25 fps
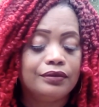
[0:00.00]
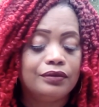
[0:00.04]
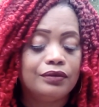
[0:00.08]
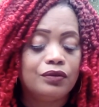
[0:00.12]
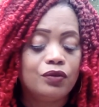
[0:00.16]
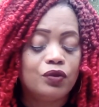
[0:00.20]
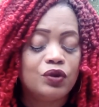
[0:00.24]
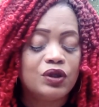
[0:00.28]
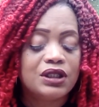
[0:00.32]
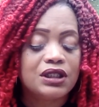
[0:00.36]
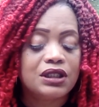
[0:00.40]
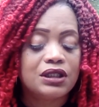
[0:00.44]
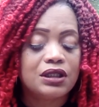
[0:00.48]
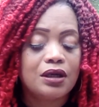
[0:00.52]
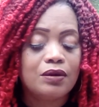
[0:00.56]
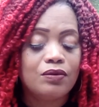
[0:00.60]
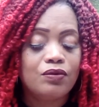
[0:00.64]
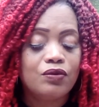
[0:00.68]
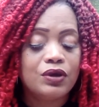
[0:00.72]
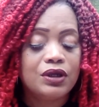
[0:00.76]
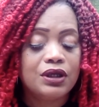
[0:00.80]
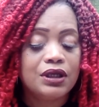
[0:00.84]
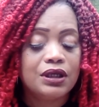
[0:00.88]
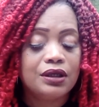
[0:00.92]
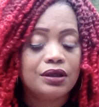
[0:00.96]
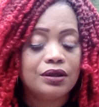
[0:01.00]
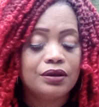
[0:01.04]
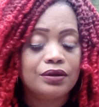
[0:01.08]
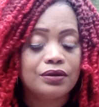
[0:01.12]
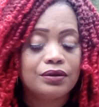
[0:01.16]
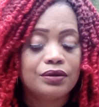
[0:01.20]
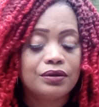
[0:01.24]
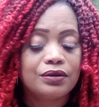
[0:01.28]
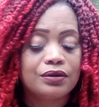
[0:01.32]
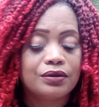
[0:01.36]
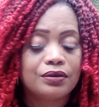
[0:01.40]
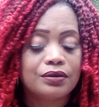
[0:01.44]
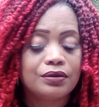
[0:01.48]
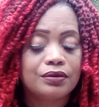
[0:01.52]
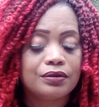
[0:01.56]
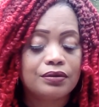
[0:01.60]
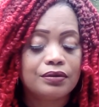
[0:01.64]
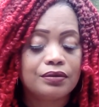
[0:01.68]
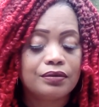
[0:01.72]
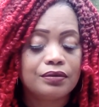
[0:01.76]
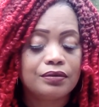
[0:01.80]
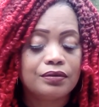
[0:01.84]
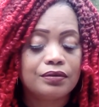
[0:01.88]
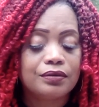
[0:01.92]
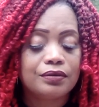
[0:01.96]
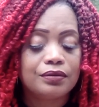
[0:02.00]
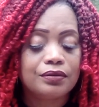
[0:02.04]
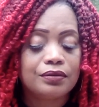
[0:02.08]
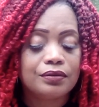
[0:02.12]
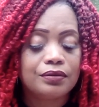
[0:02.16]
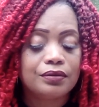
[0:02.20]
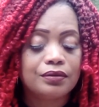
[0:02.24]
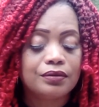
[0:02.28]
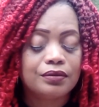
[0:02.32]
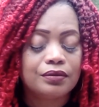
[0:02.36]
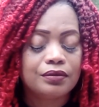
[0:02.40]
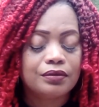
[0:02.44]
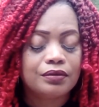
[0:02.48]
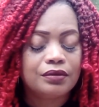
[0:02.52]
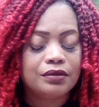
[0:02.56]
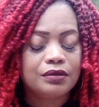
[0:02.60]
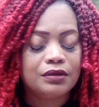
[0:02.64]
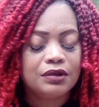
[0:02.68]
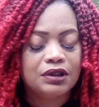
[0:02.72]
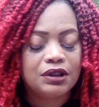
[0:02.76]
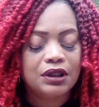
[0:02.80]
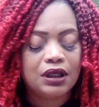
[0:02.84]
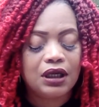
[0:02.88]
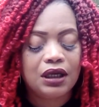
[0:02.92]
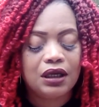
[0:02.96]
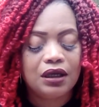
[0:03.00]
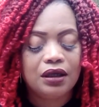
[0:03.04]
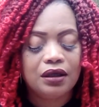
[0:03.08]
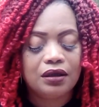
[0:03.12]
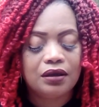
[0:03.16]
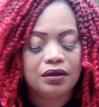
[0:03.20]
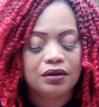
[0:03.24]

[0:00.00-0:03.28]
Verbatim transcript: with someone else. Dang.